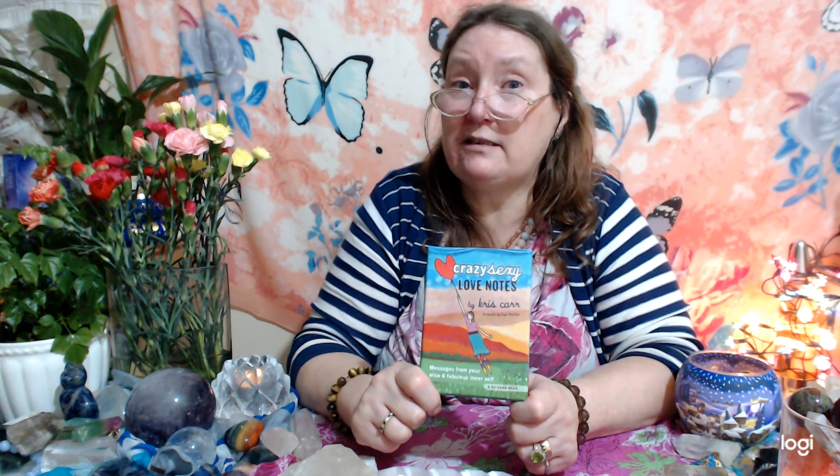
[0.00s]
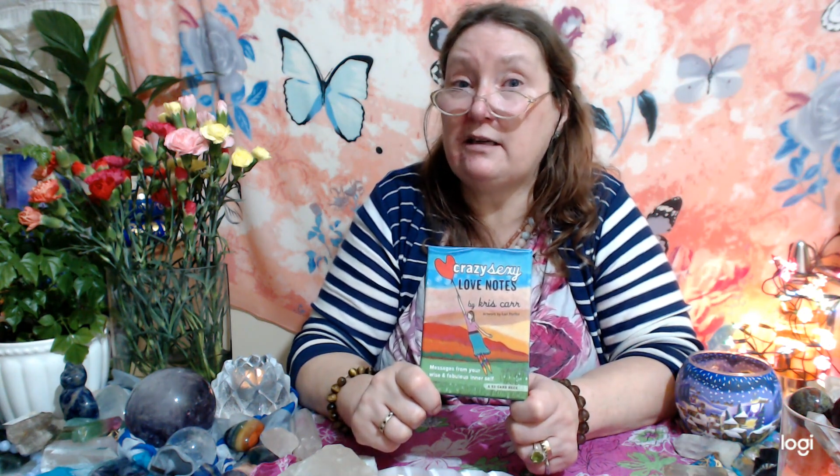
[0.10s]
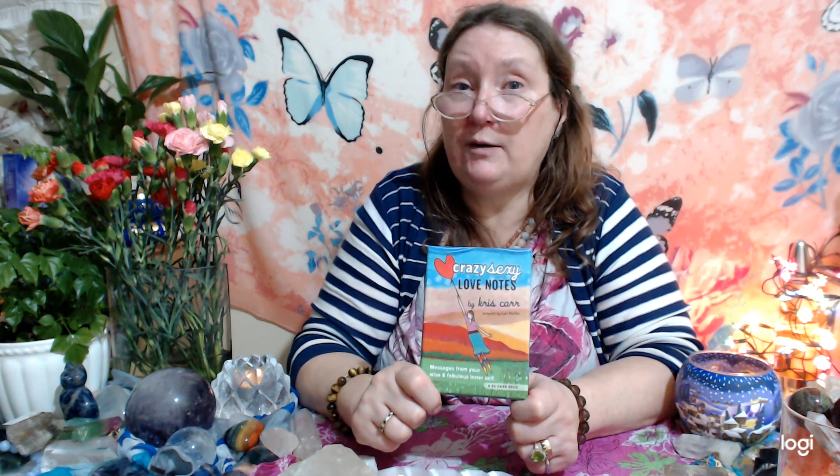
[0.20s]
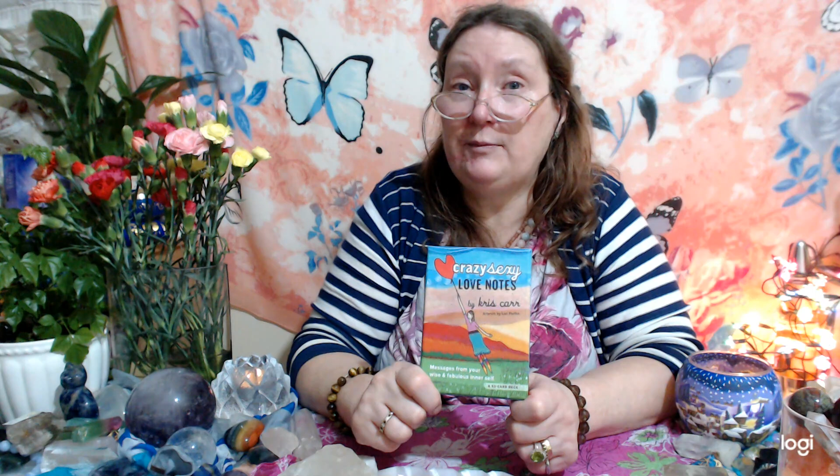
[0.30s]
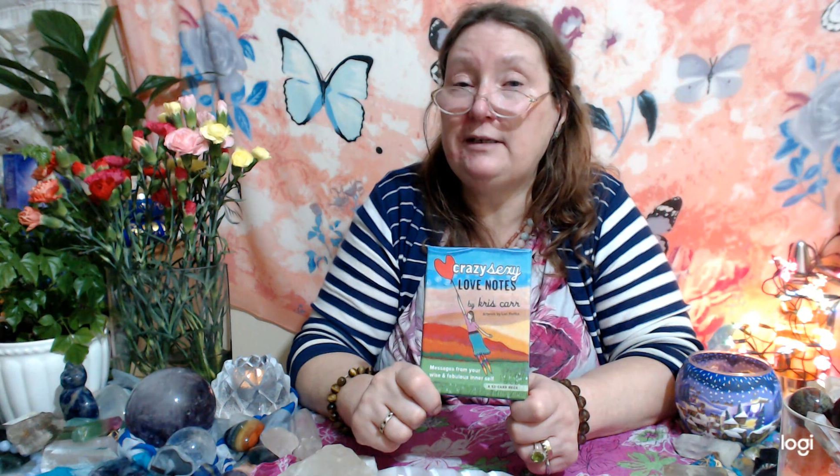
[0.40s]

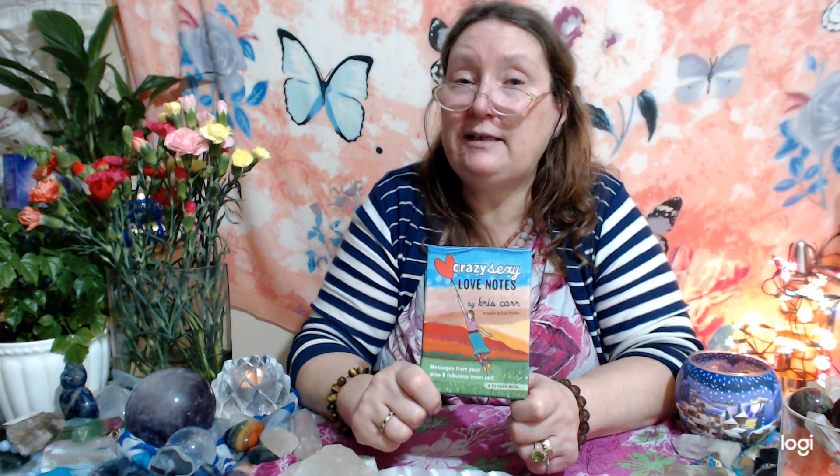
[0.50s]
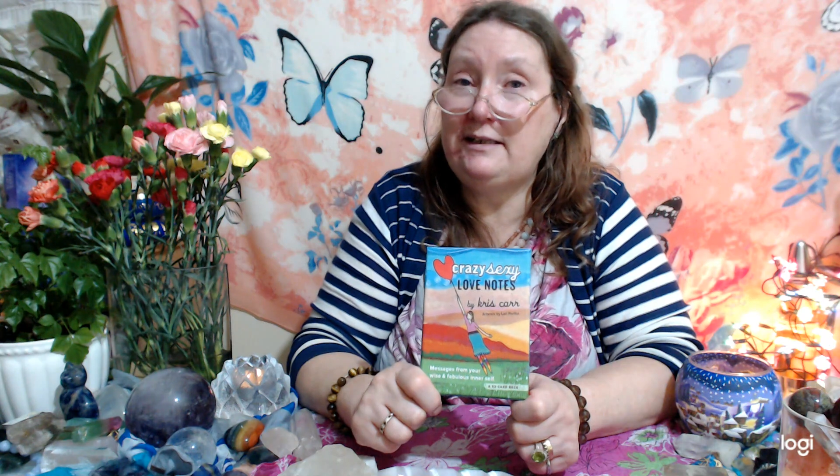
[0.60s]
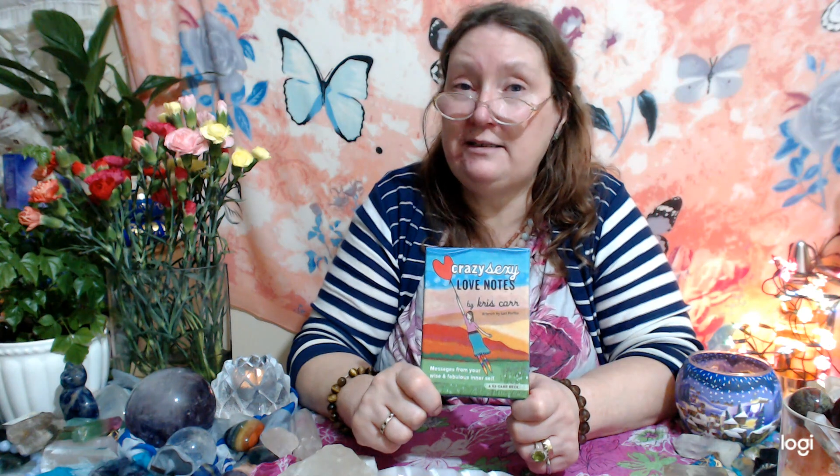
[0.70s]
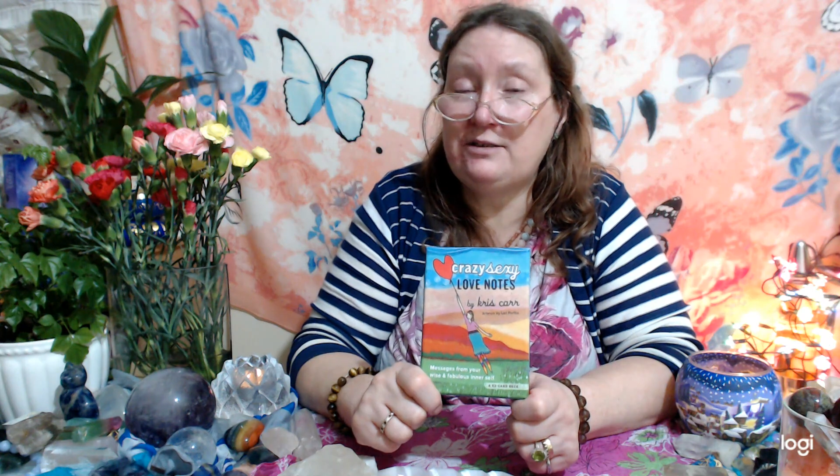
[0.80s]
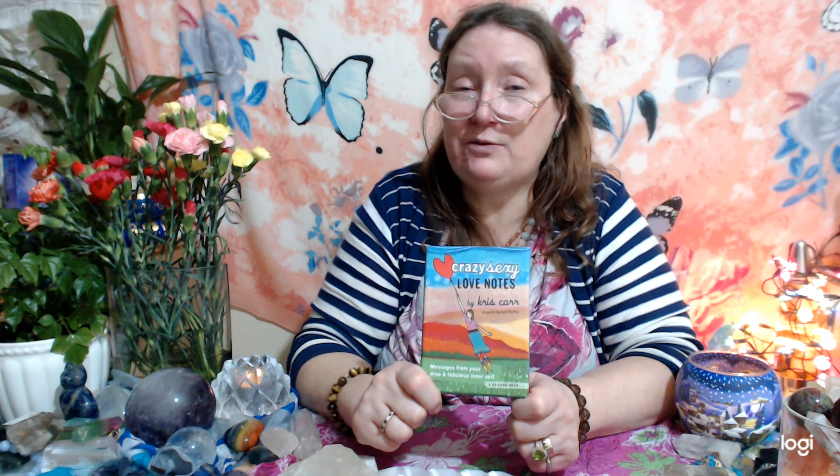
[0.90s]
come
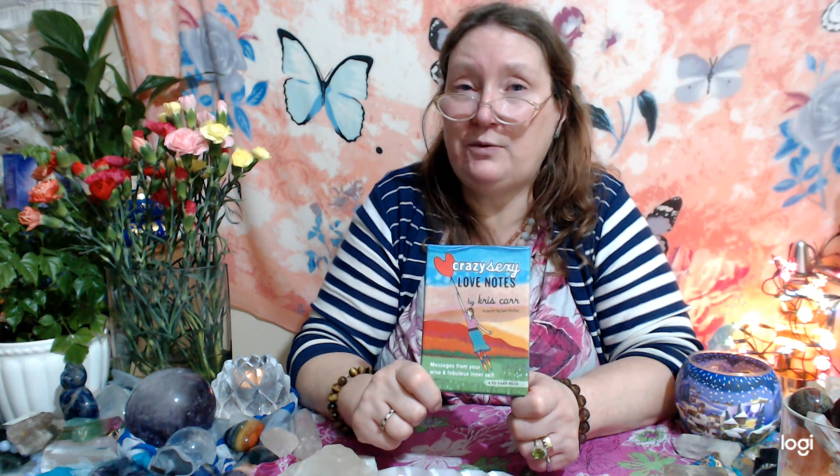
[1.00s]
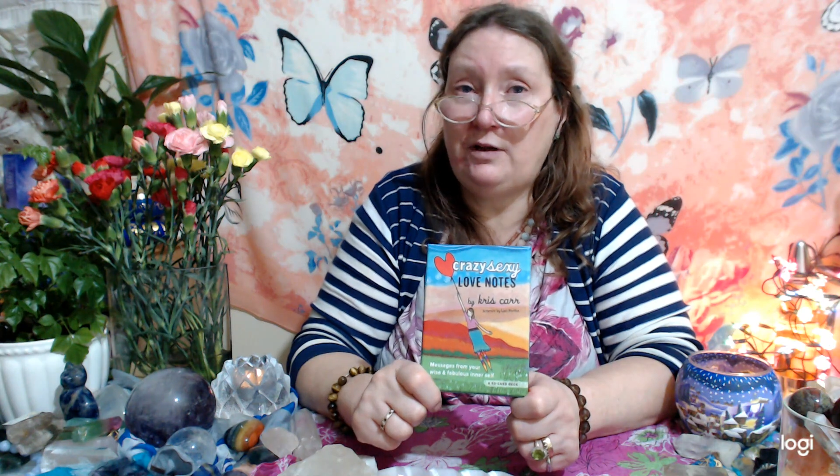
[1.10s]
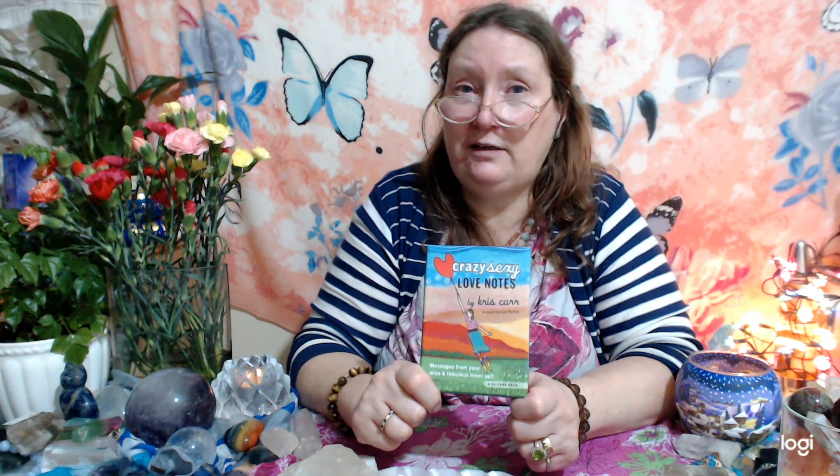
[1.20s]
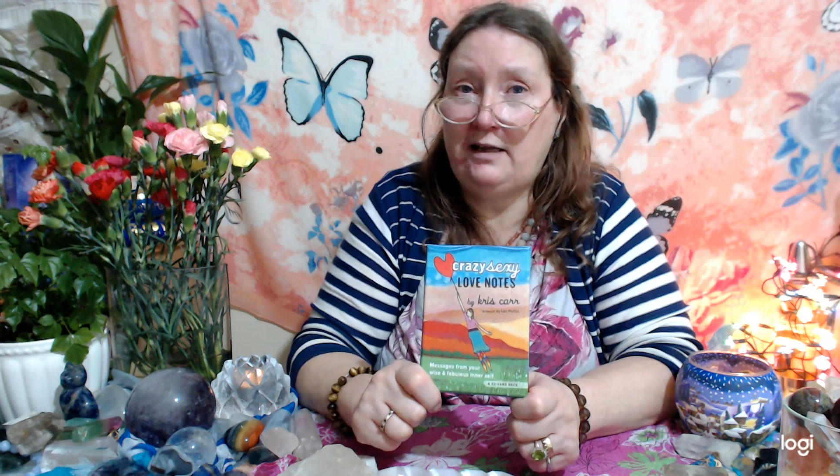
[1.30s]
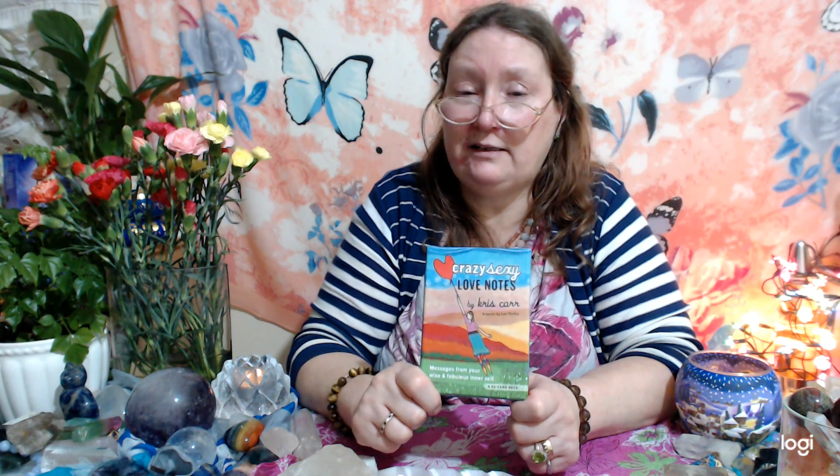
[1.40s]
into our
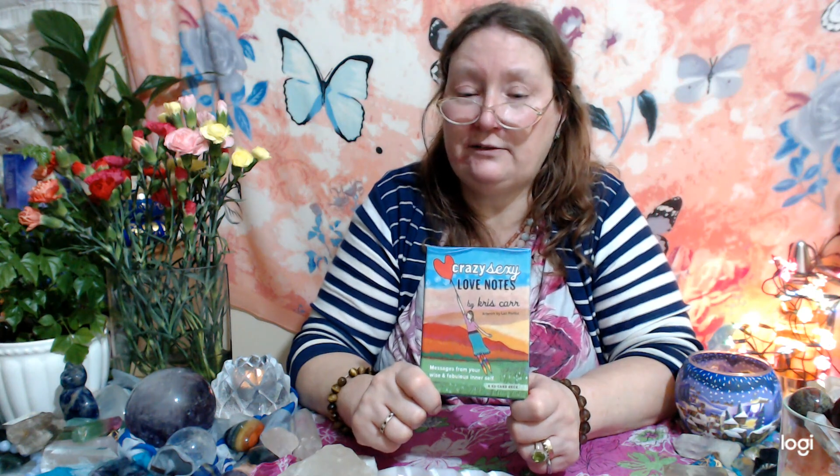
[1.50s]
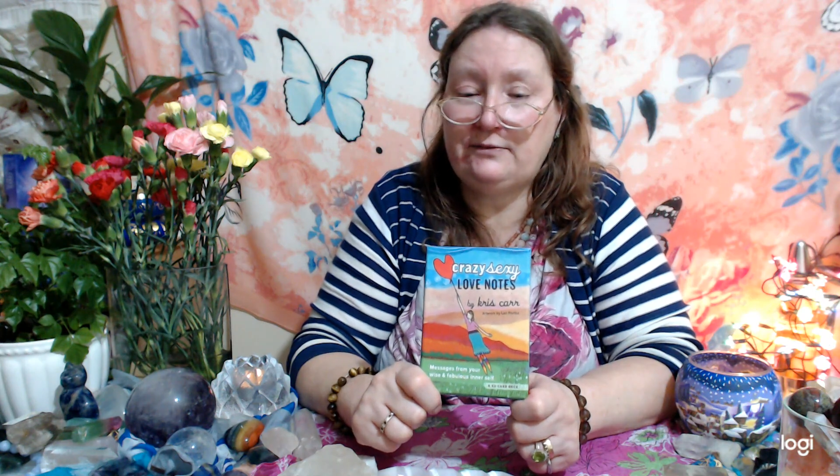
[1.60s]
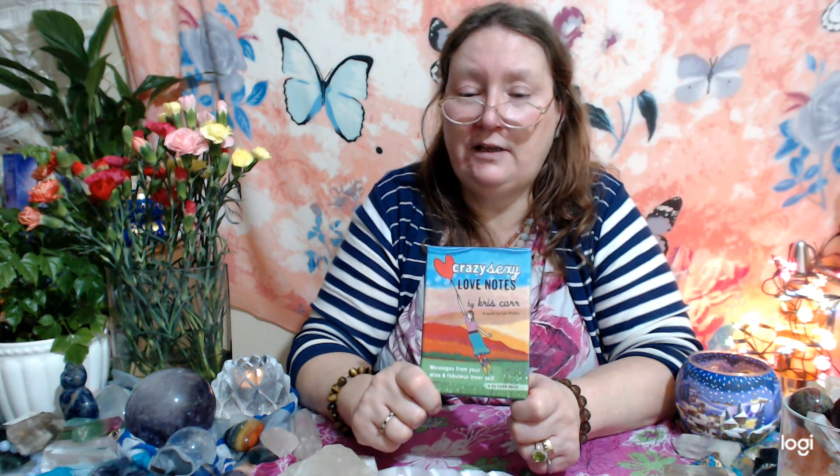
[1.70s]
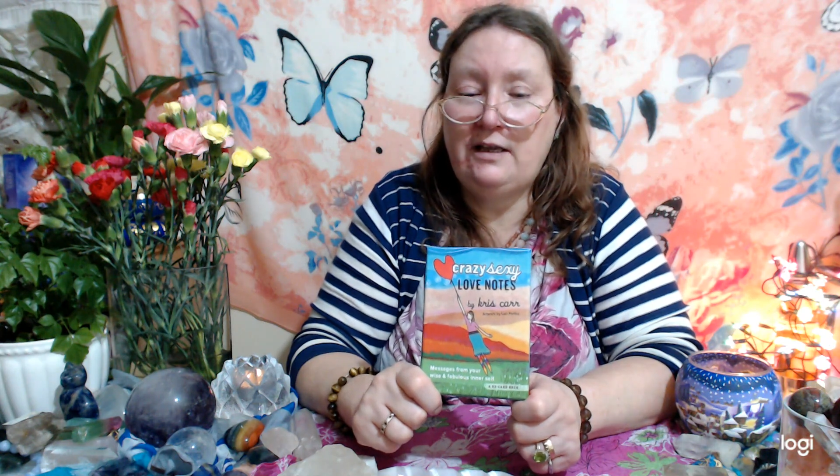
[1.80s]
life.